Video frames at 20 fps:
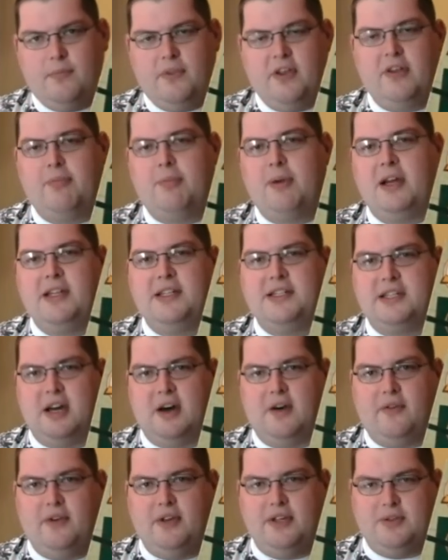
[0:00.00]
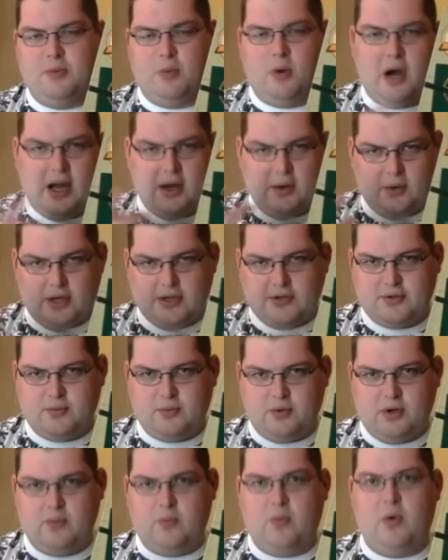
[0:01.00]
This by itself is what
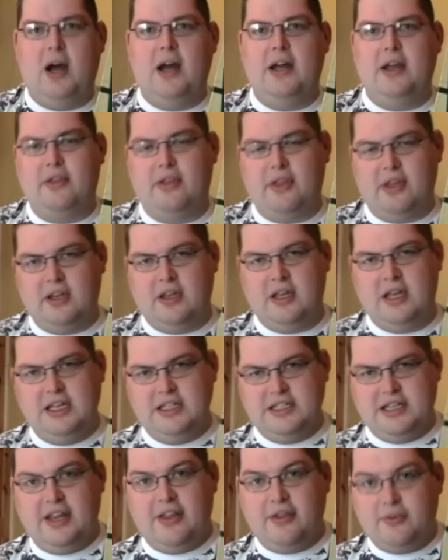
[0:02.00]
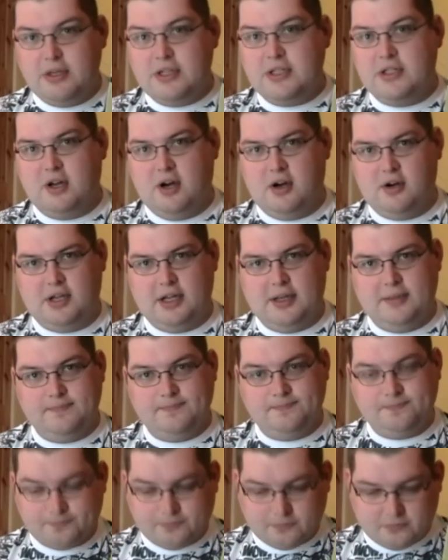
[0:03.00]
I think is a 3-star game
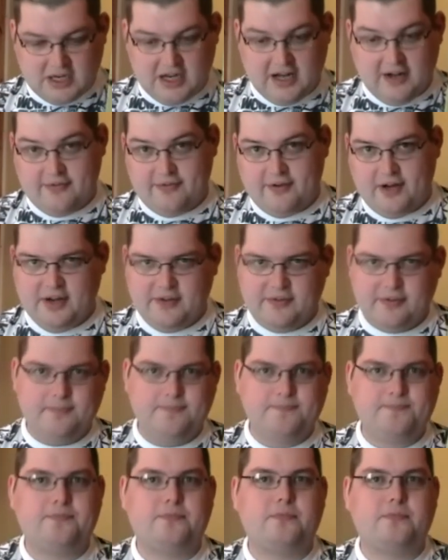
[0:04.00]
out of 5.